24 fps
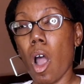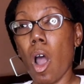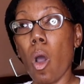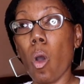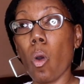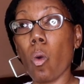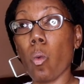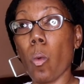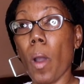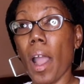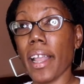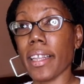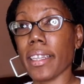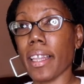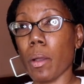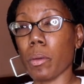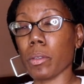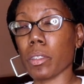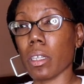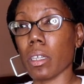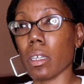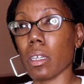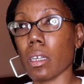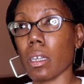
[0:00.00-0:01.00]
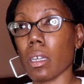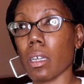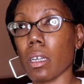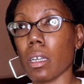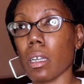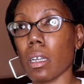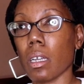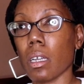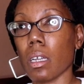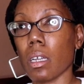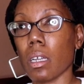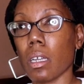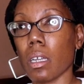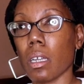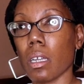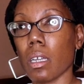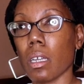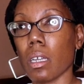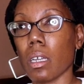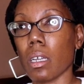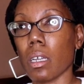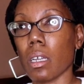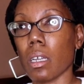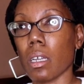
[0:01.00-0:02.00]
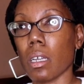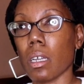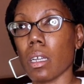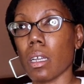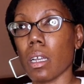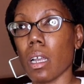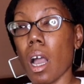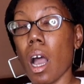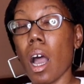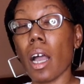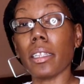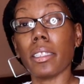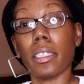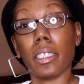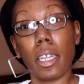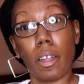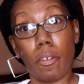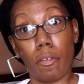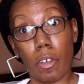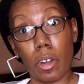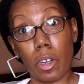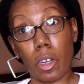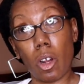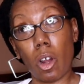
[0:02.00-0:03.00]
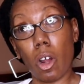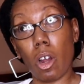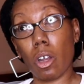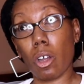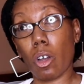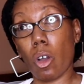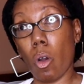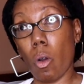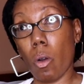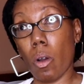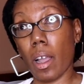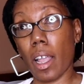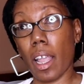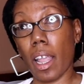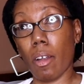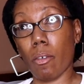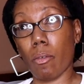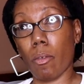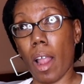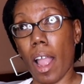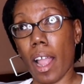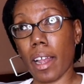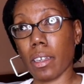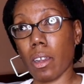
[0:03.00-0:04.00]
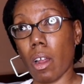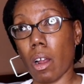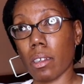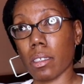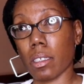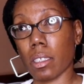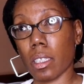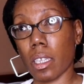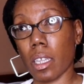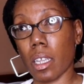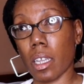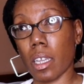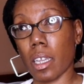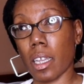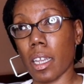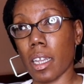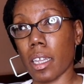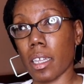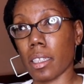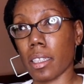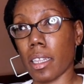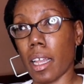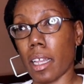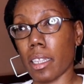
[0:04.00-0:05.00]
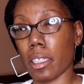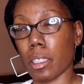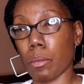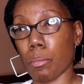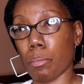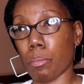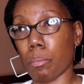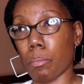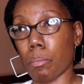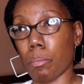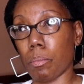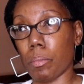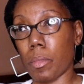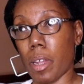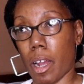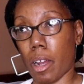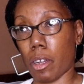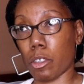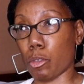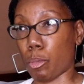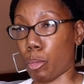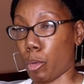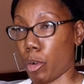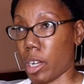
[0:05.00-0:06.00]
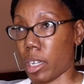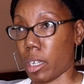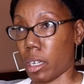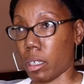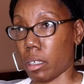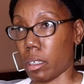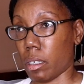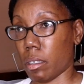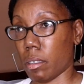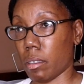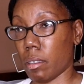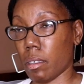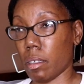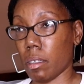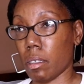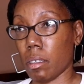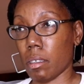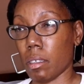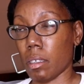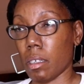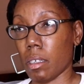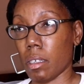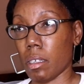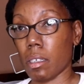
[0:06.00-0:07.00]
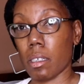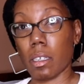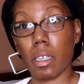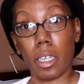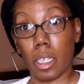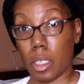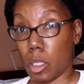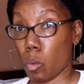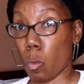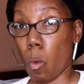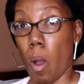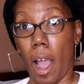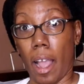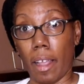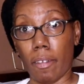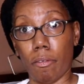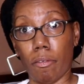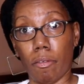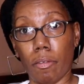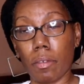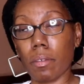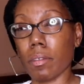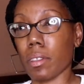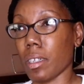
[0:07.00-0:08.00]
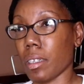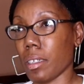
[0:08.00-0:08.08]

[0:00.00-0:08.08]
Oh, wait, that was a different girl going in Ragnar's tent, and there's Breida, his wife.